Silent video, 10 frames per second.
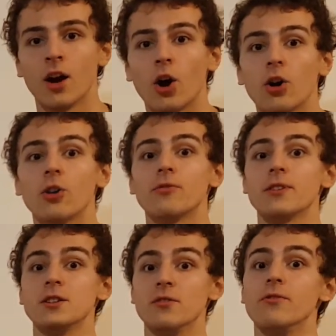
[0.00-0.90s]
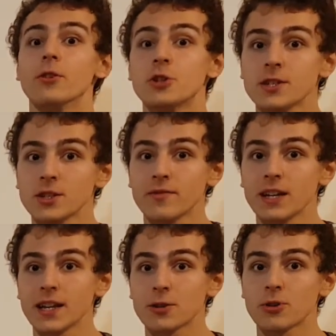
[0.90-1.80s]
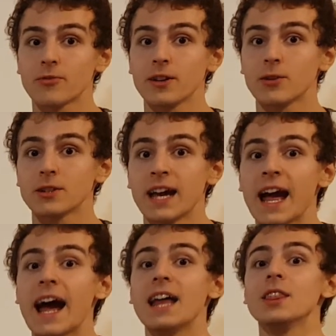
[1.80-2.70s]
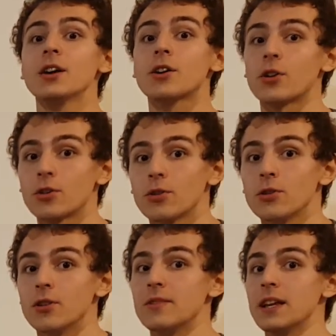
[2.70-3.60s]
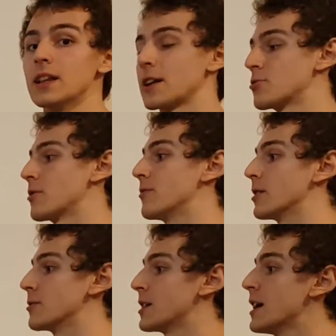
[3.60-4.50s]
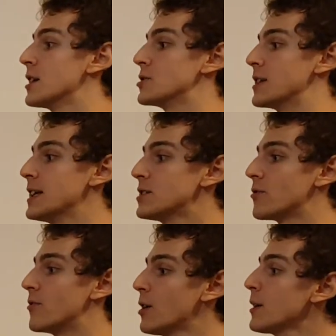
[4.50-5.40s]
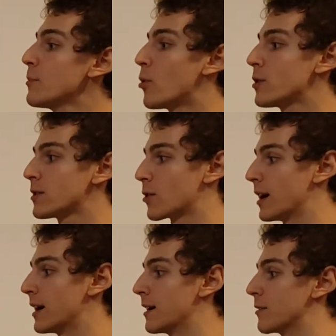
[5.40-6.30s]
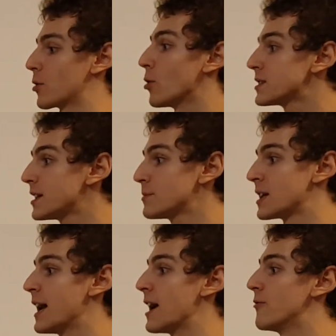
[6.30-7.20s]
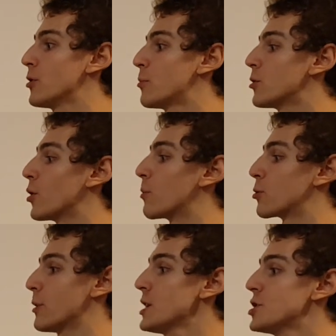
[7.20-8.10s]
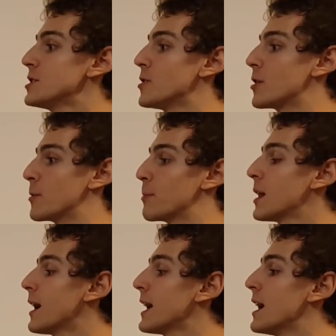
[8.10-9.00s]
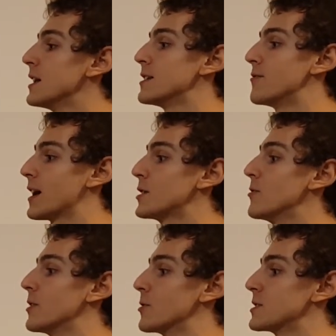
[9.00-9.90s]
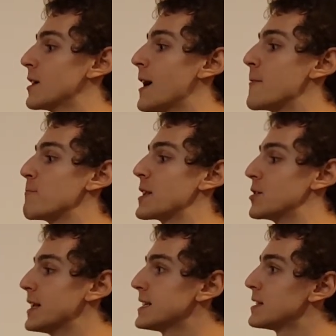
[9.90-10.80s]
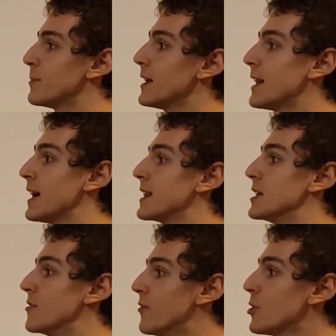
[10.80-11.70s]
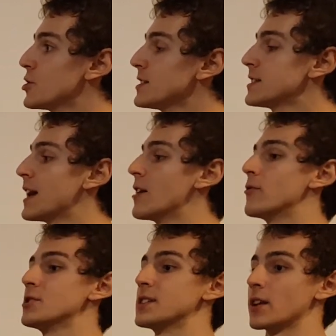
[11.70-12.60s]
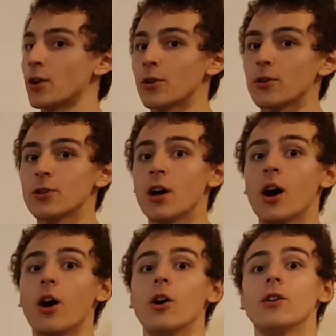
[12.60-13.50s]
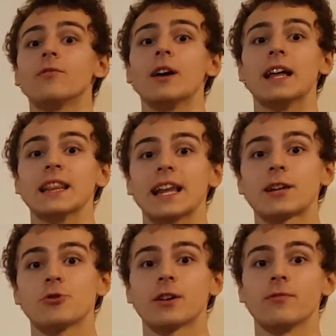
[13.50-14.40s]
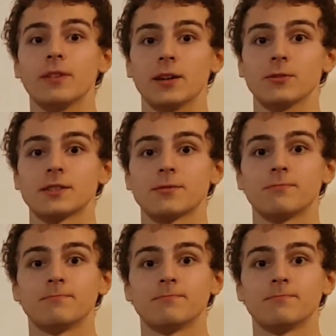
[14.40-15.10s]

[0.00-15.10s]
of the divergence of the electric field and the curl of the electric field. So these are very important uh, concepts and very important operations you can apply to vector fields. So this has been the divergence versus the curl of electric fields.